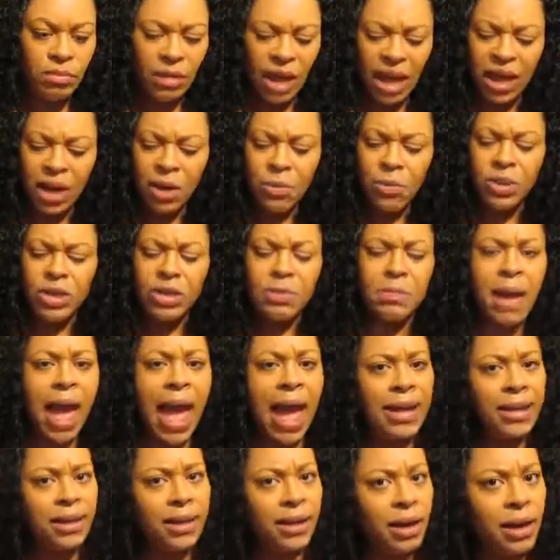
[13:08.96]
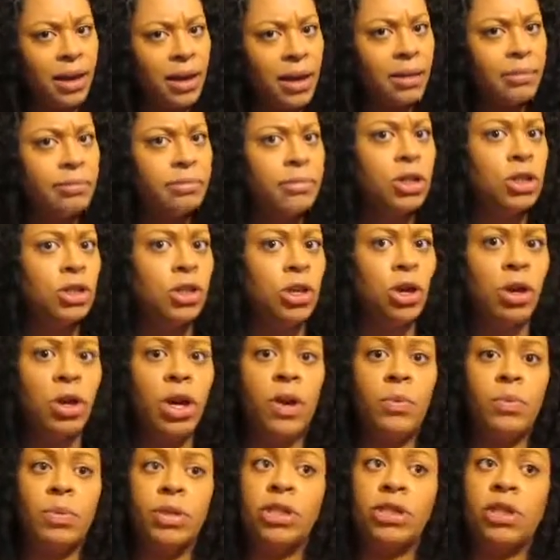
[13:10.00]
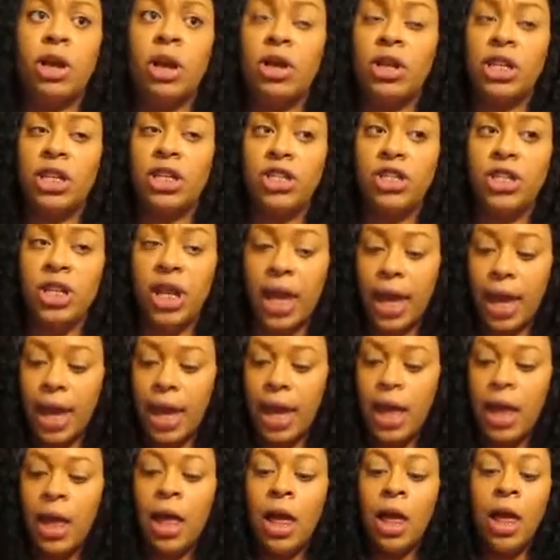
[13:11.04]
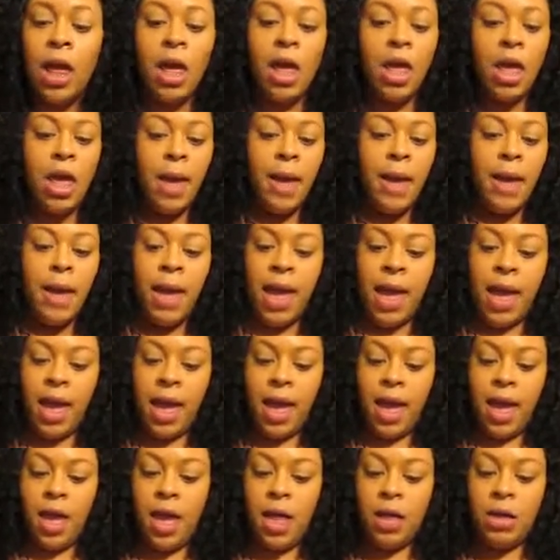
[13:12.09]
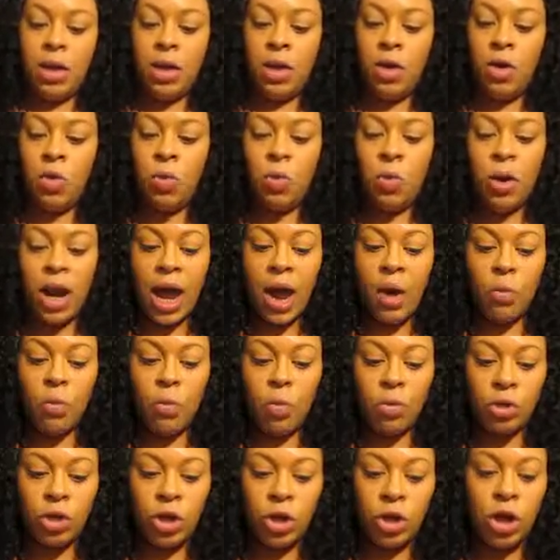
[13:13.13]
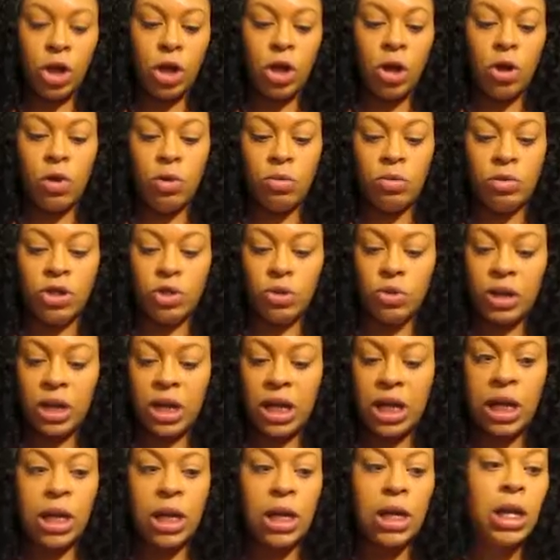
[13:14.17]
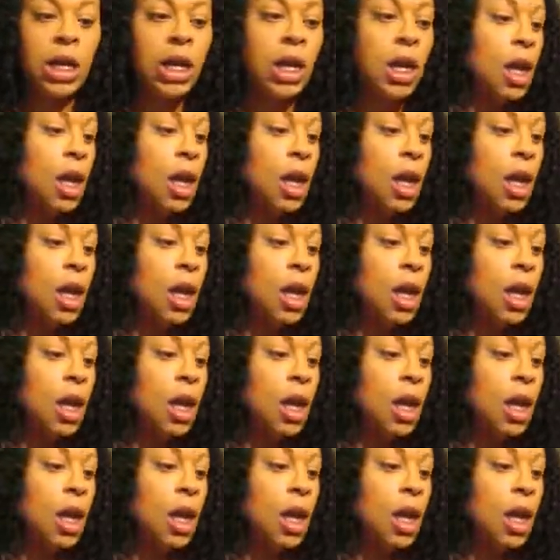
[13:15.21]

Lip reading: it was matting up, you know, it was starting to shed. And when I, you know, so then